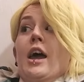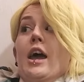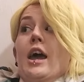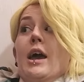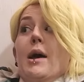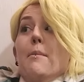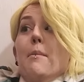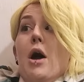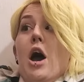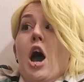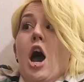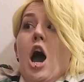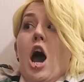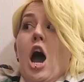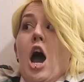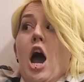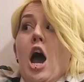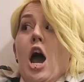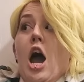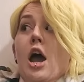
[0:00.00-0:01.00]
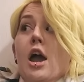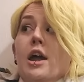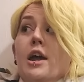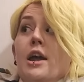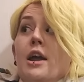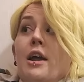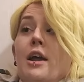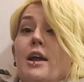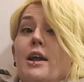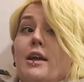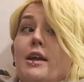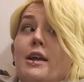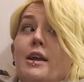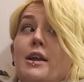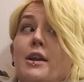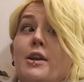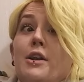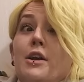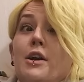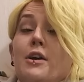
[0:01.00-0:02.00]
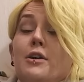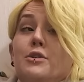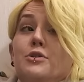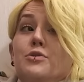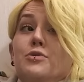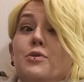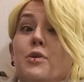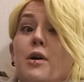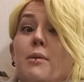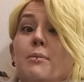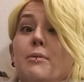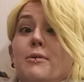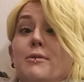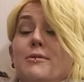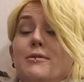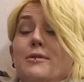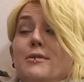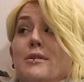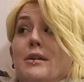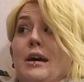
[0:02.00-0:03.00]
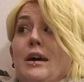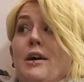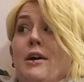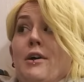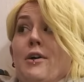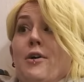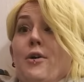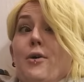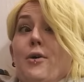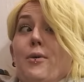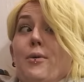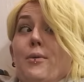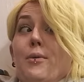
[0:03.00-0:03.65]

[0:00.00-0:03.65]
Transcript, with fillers: am I in trouble. Oh